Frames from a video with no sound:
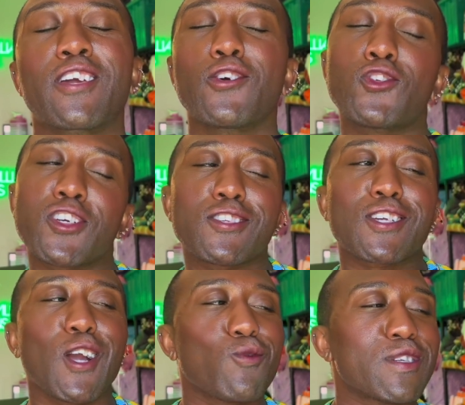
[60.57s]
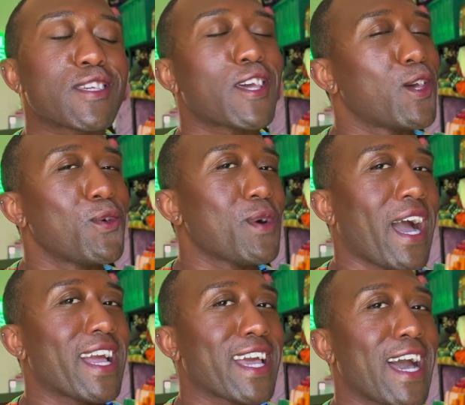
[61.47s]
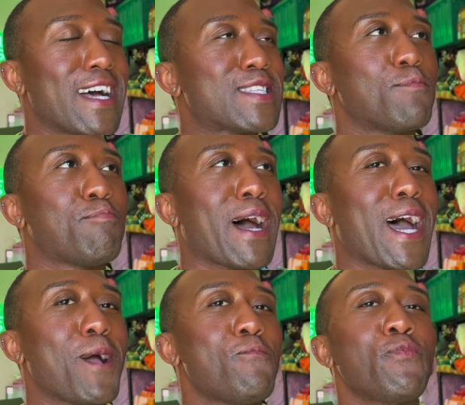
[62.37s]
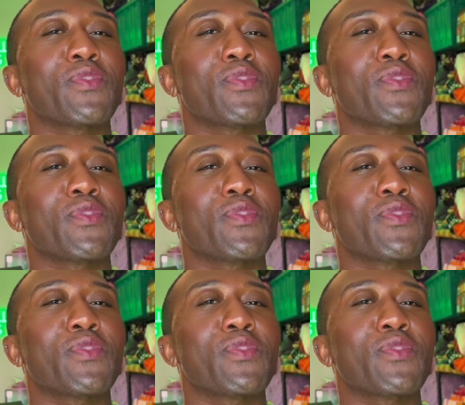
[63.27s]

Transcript: Gucci skirt was cute, I guess, but